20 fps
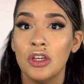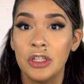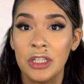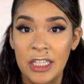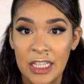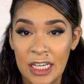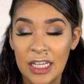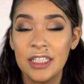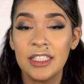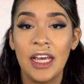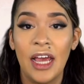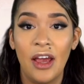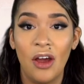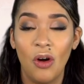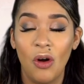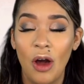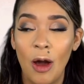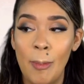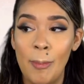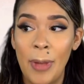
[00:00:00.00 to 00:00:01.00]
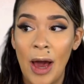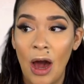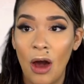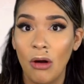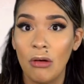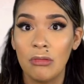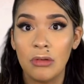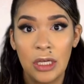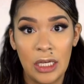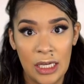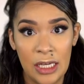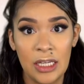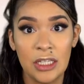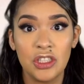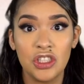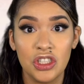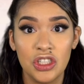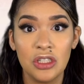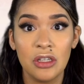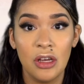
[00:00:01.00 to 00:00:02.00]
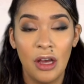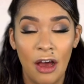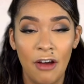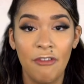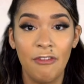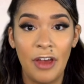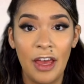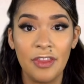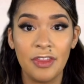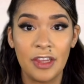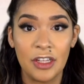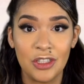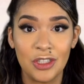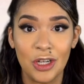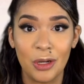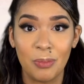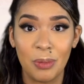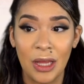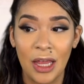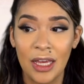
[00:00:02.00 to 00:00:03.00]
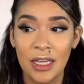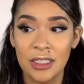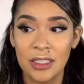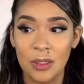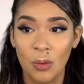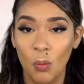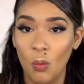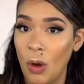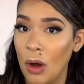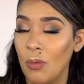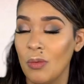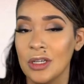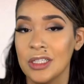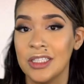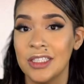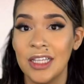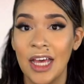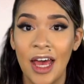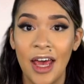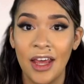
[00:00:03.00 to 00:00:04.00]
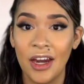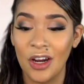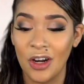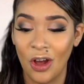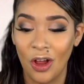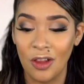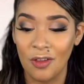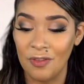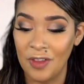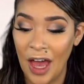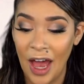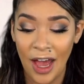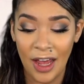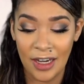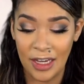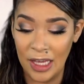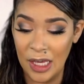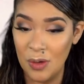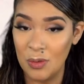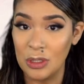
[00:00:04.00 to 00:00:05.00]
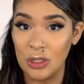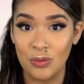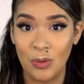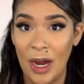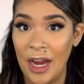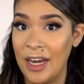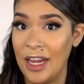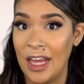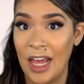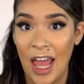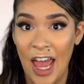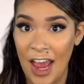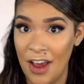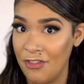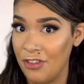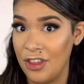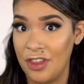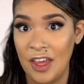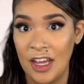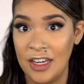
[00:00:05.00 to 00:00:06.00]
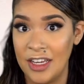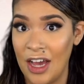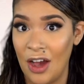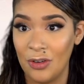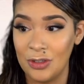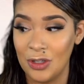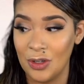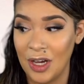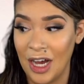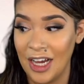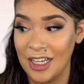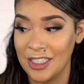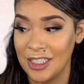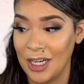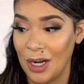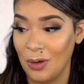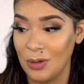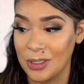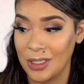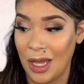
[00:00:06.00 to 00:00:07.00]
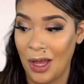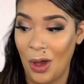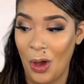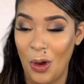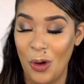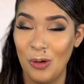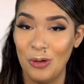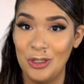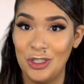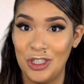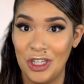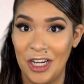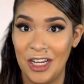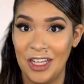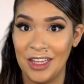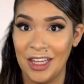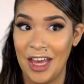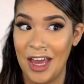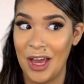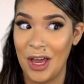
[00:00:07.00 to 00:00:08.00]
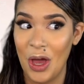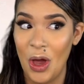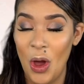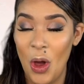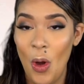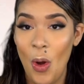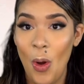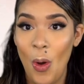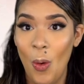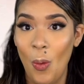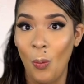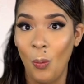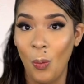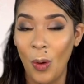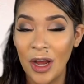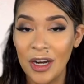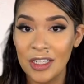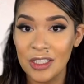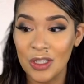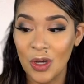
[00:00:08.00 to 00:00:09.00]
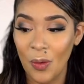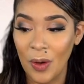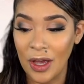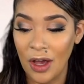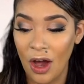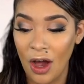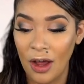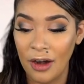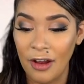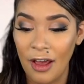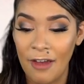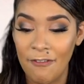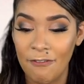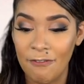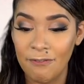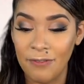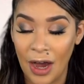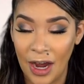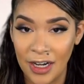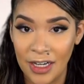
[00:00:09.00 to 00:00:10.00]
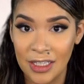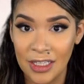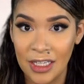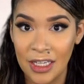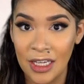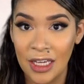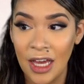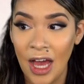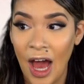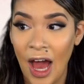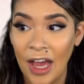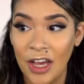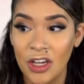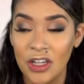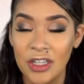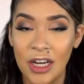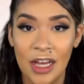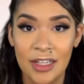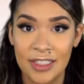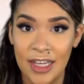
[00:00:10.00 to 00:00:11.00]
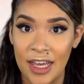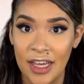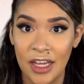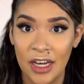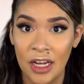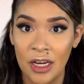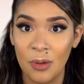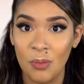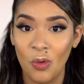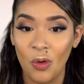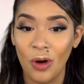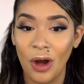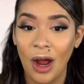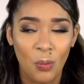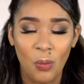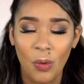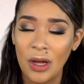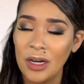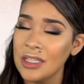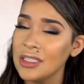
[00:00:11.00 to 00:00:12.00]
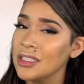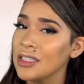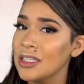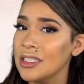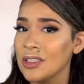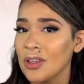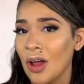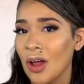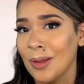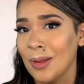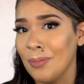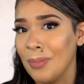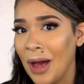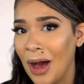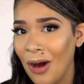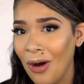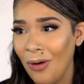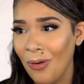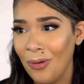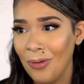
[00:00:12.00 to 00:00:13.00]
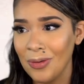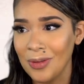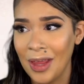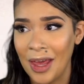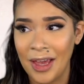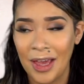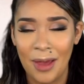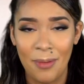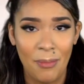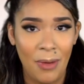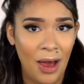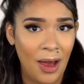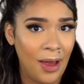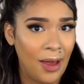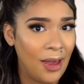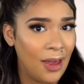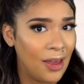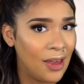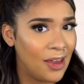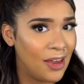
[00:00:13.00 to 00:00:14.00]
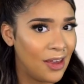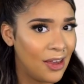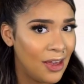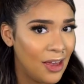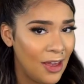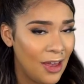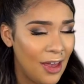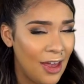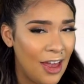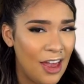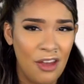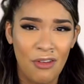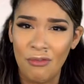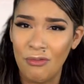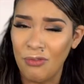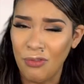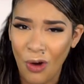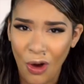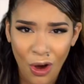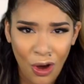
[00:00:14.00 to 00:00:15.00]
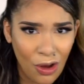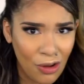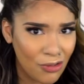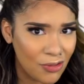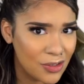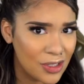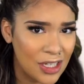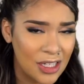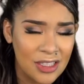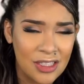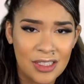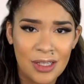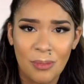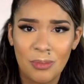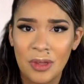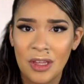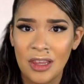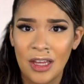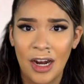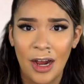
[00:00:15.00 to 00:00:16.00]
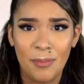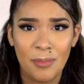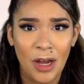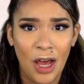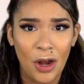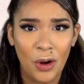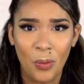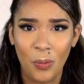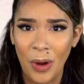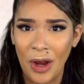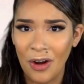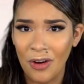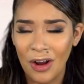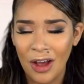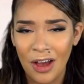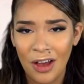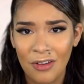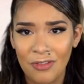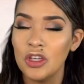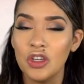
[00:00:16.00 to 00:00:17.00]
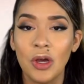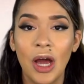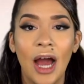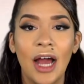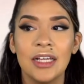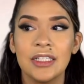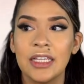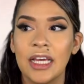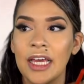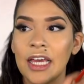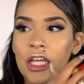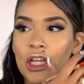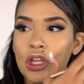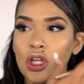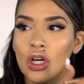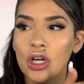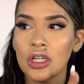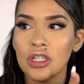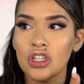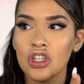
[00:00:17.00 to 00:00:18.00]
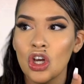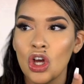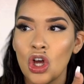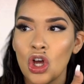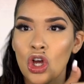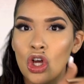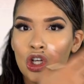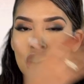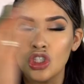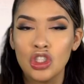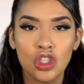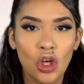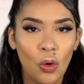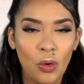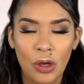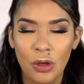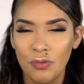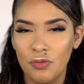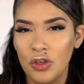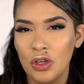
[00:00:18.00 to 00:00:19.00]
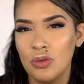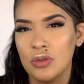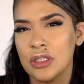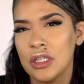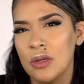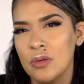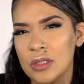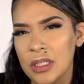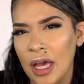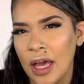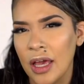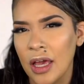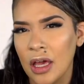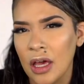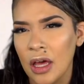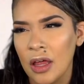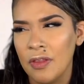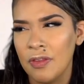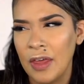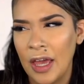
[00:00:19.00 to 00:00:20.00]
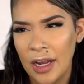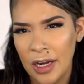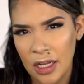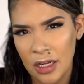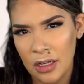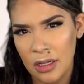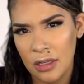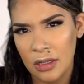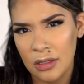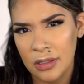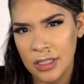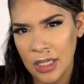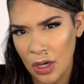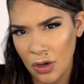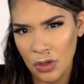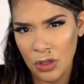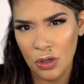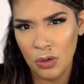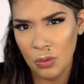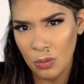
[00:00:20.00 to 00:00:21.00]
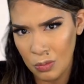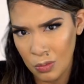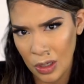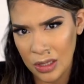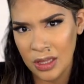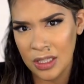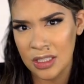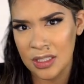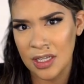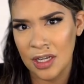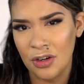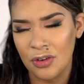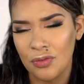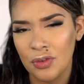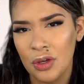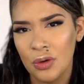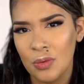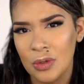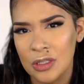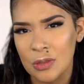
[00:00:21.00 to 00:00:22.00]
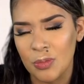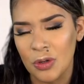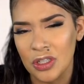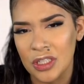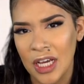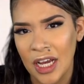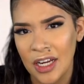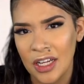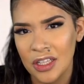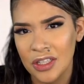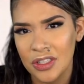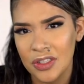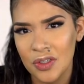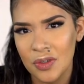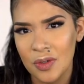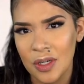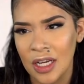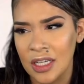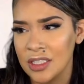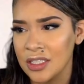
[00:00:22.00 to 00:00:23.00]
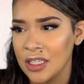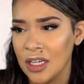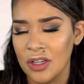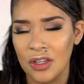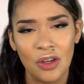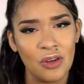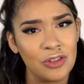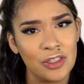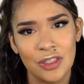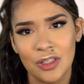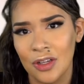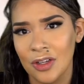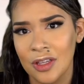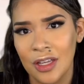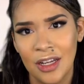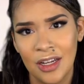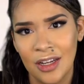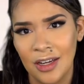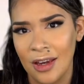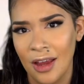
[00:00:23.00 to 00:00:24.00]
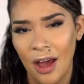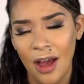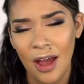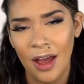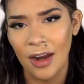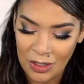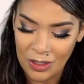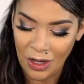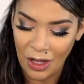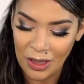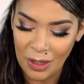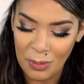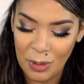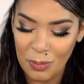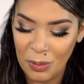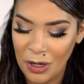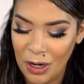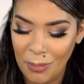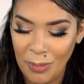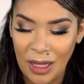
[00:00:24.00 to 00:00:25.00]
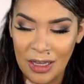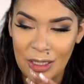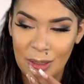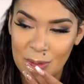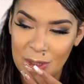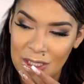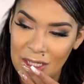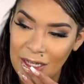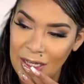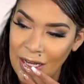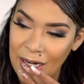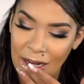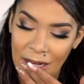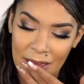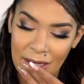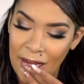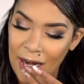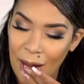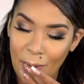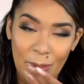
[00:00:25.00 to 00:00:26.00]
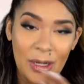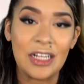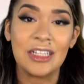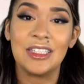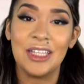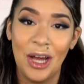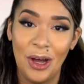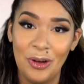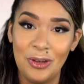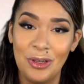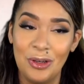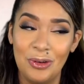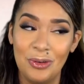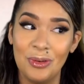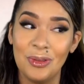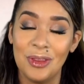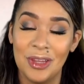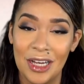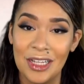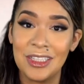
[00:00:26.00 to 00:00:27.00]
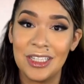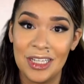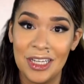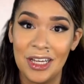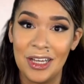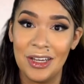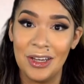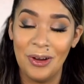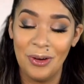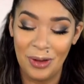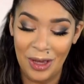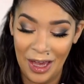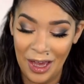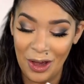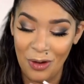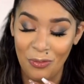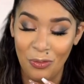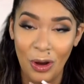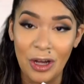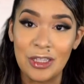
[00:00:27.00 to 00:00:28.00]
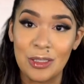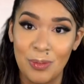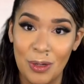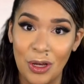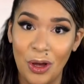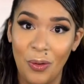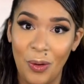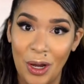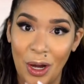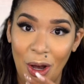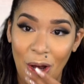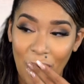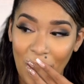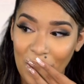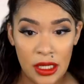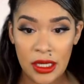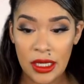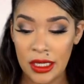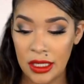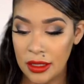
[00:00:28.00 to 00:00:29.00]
detail about each event that took place and what was said and all of that. And he was writing everything down, you guys. And I was like, oh shit, like, what is going on? And finally, I could not take it anymore. What is this about? Like, am I involved in something that I'm not aware of? You guys, he looked so confused. He was like, they didn't tell you what this interview was pertaining to? And I said, no, sir, they did not. Y'all, let me put on my lipstick and then I'm gonna tell you the tea, okay, of what's been going on.